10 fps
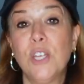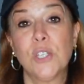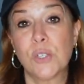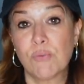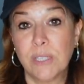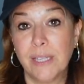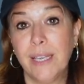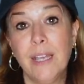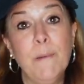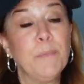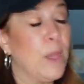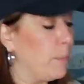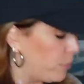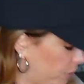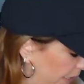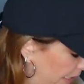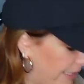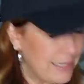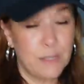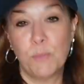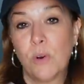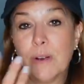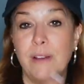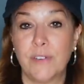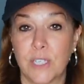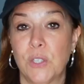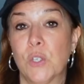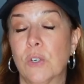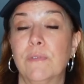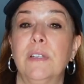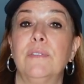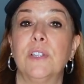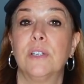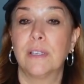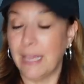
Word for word: Just really pretty. It's more of a conservative look.